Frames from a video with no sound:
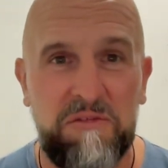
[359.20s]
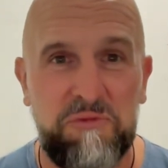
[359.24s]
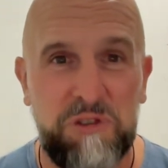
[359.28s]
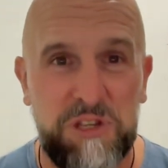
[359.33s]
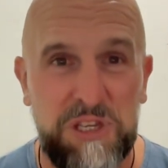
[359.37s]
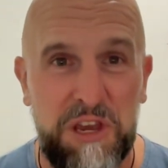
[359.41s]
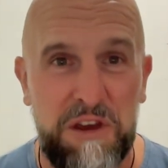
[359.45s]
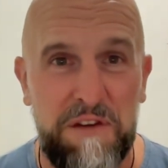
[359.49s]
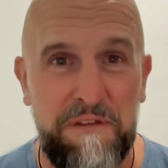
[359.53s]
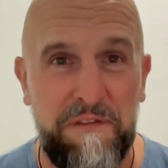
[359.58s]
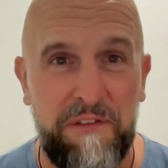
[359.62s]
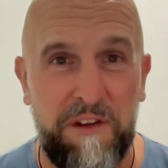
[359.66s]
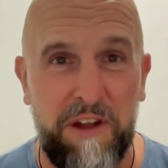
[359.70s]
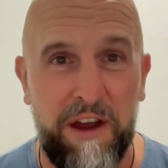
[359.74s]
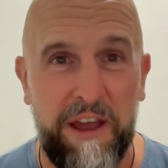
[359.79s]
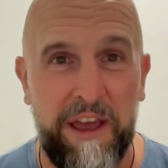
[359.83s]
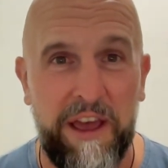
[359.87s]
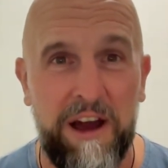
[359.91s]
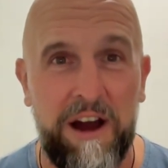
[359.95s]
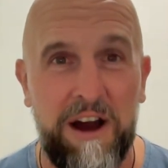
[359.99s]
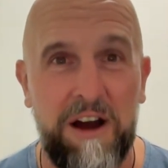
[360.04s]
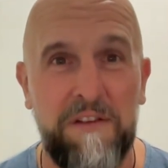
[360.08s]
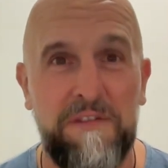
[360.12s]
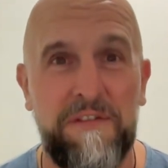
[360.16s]
reserve fly
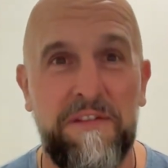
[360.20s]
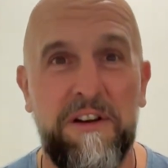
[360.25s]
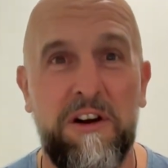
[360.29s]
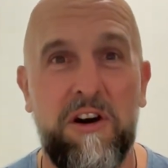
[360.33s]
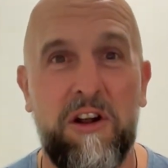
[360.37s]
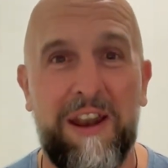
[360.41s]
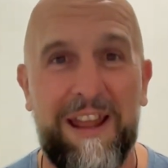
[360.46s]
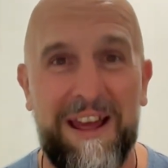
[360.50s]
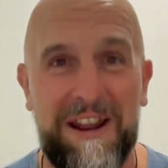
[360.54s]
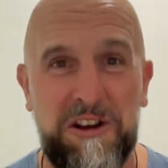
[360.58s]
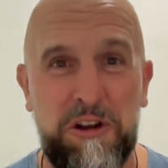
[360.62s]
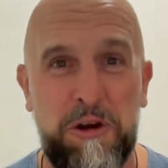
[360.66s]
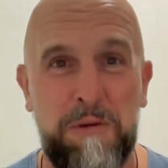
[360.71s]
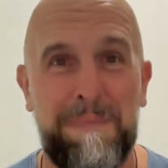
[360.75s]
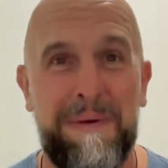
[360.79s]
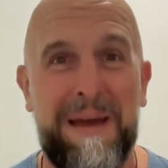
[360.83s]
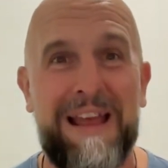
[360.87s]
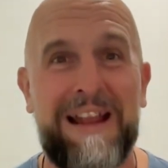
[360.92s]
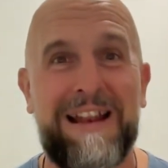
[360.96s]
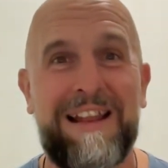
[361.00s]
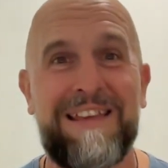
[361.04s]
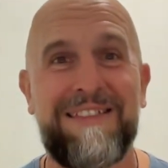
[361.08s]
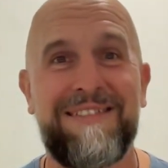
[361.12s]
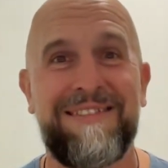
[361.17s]
half Orlando
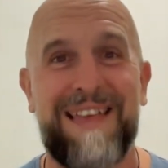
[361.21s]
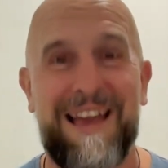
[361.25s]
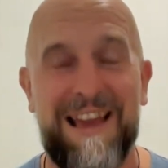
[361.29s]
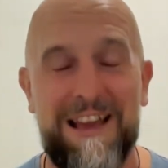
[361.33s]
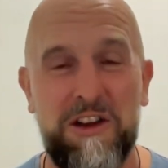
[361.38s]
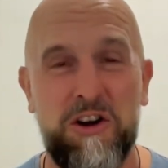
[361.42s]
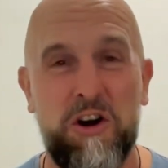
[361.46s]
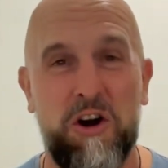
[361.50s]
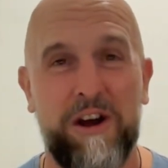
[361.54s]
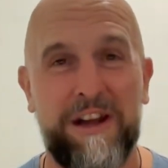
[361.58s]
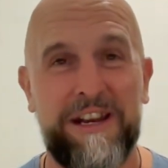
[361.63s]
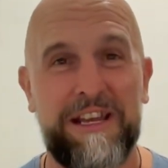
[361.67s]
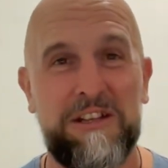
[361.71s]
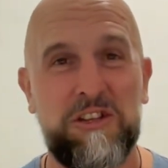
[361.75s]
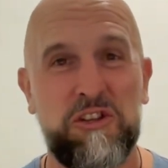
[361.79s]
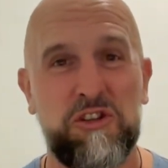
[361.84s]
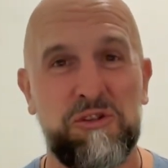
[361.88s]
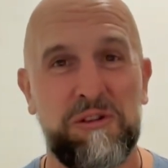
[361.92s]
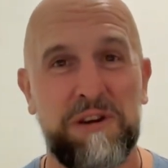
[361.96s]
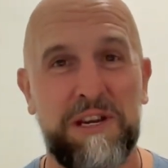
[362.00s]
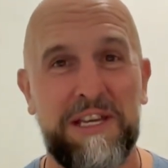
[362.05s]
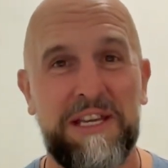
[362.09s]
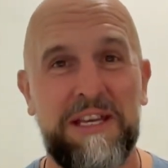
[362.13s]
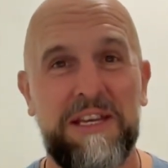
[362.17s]
Bailey then got an
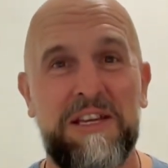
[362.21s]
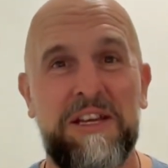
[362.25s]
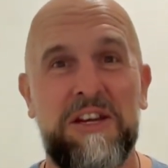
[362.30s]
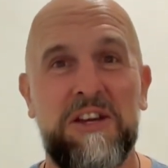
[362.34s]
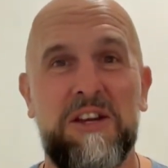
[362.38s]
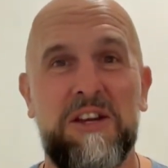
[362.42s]
injury.